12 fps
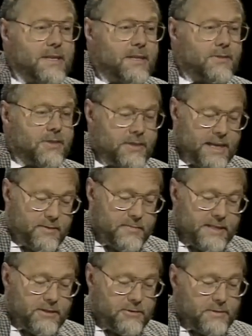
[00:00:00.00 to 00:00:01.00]
So that
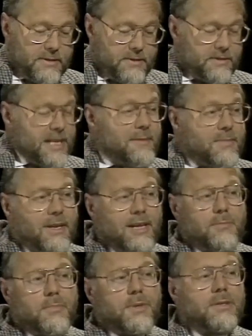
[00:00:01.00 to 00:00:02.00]
means when the same
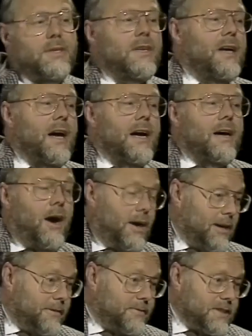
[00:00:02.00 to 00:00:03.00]
clump uh,
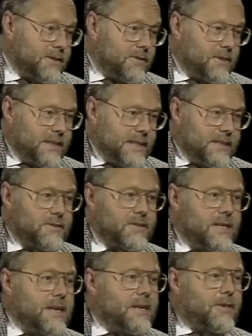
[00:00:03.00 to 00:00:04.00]
halves in size,